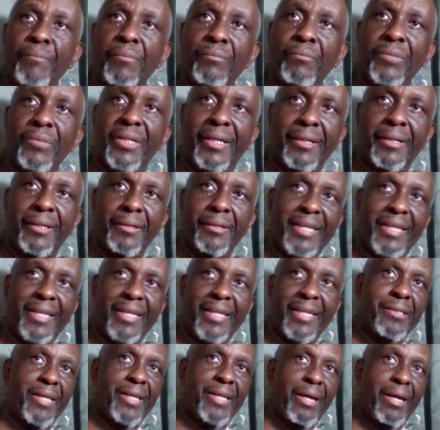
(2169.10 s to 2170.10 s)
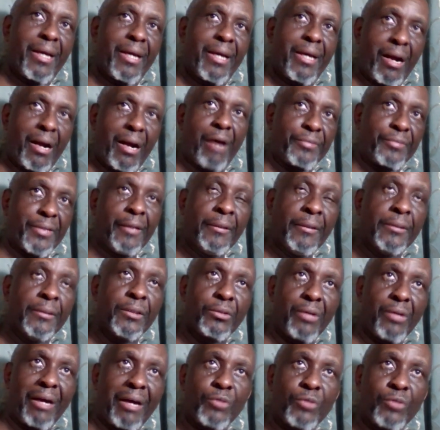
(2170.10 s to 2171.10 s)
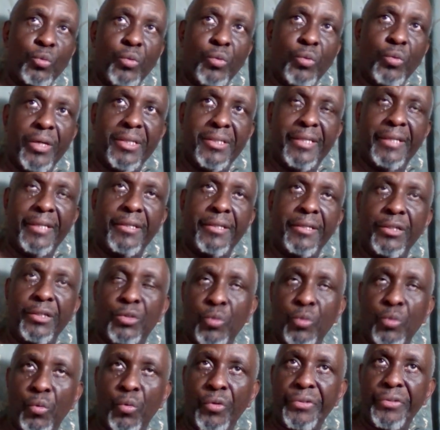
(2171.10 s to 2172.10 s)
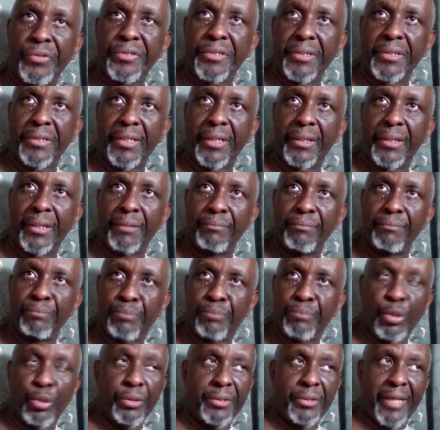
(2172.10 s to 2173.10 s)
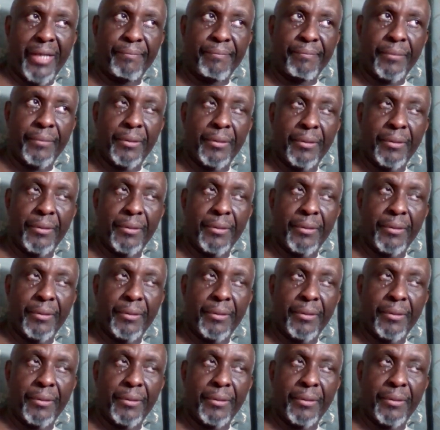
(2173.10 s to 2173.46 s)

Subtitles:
Then thereafter, you have to work steadily towards the prototype.